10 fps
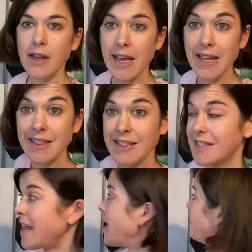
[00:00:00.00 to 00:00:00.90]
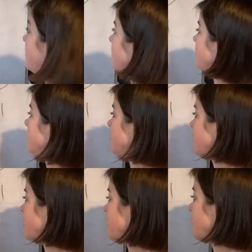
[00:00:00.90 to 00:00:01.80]
In the cell,
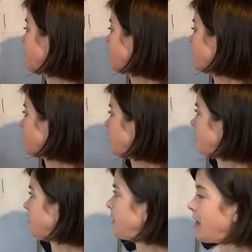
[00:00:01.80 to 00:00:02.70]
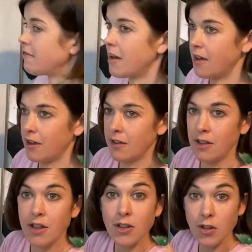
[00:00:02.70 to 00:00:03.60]
there are
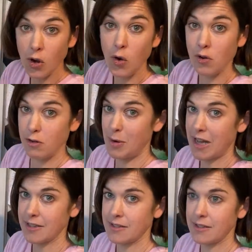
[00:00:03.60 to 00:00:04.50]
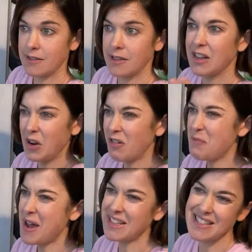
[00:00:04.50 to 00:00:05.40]
chloroplasts.
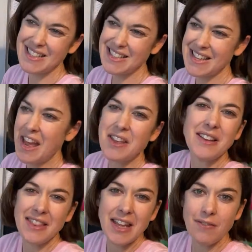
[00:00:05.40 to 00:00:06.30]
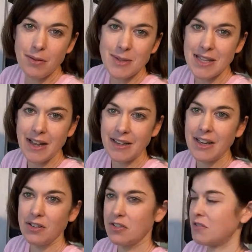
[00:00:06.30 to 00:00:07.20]
Chloroplasts are just, you can think of them as like
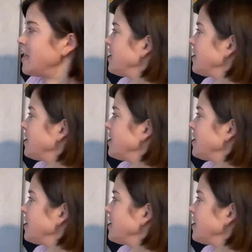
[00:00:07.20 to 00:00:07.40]
little green